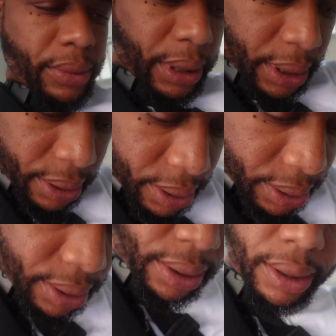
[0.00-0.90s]
Man,
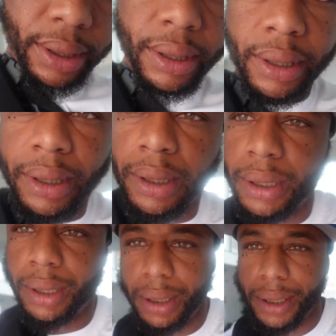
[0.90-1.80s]

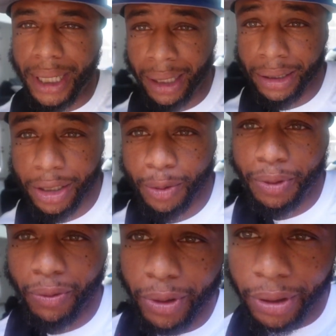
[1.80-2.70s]
Dallas has
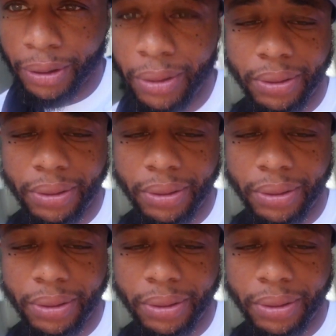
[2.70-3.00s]
been real.